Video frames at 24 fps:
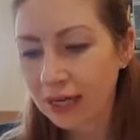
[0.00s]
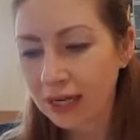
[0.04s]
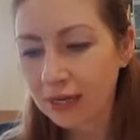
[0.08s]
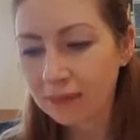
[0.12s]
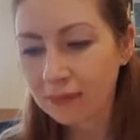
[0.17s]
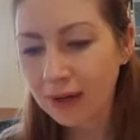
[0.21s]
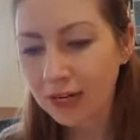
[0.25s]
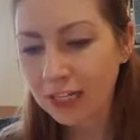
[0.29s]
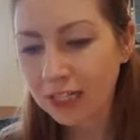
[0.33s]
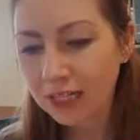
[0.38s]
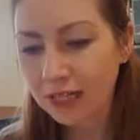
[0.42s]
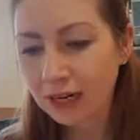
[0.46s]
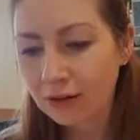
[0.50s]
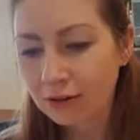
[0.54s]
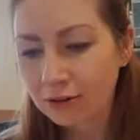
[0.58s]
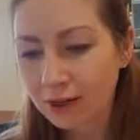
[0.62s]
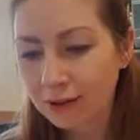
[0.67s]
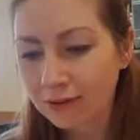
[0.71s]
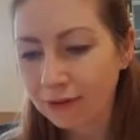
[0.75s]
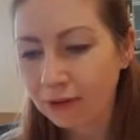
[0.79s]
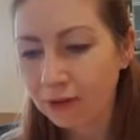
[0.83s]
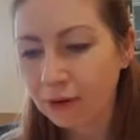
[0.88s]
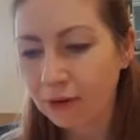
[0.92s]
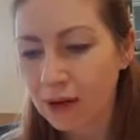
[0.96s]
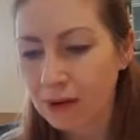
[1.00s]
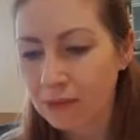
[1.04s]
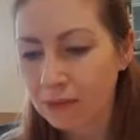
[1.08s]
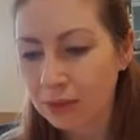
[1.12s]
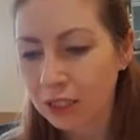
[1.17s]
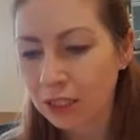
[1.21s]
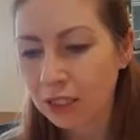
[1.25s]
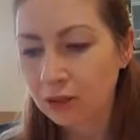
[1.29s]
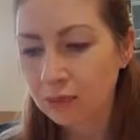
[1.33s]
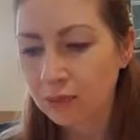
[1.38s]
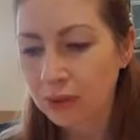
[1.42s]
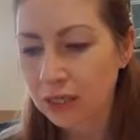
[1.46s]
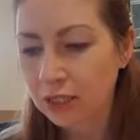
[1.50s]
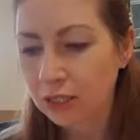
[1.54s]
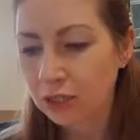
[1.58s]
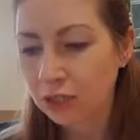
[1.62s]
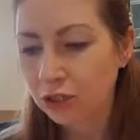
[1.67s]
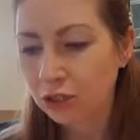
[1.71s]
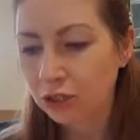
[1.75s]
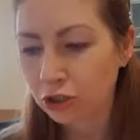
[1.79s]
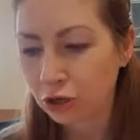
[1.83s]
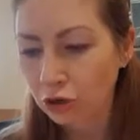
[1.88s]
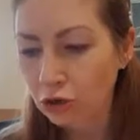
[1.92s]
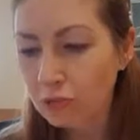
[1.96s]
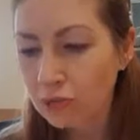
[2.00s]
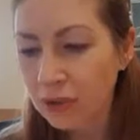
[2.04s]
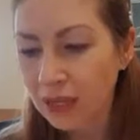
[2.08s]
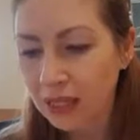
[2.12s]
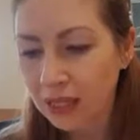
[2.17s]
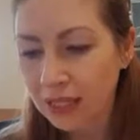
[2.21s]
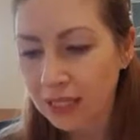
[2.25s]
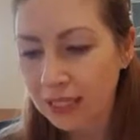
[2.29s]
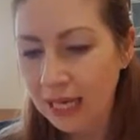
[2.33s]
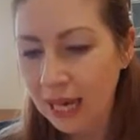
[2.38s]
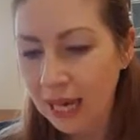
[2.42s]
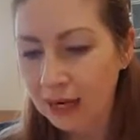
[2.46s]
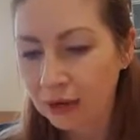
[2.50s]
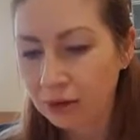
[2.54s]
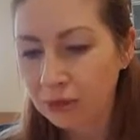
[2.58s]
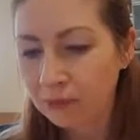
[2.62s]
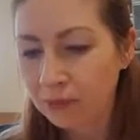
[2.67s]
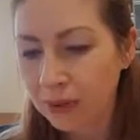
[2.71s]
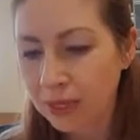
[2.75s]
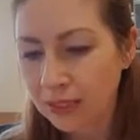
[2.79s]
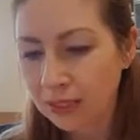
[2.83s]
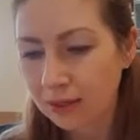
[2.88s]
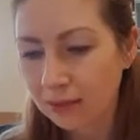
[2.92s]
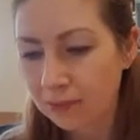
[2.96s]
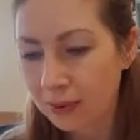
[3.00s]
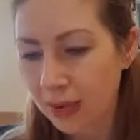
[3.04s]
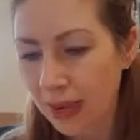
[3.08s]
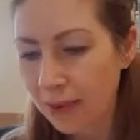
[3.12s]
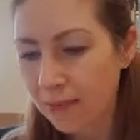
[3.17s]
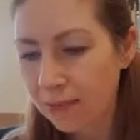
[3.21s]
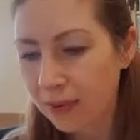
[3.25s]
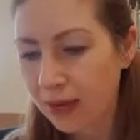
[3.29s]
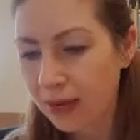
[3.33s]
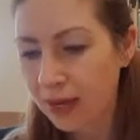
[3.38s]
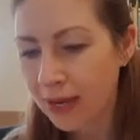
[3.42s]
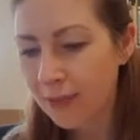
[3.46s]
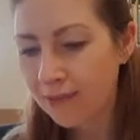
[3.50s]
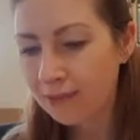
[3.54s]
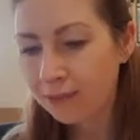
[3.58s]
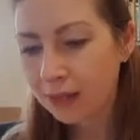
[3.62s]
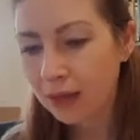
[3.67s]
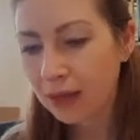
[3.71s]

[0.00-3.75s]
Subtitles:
I can imagine how difficult it must have been to show me this hallowed piece of paper.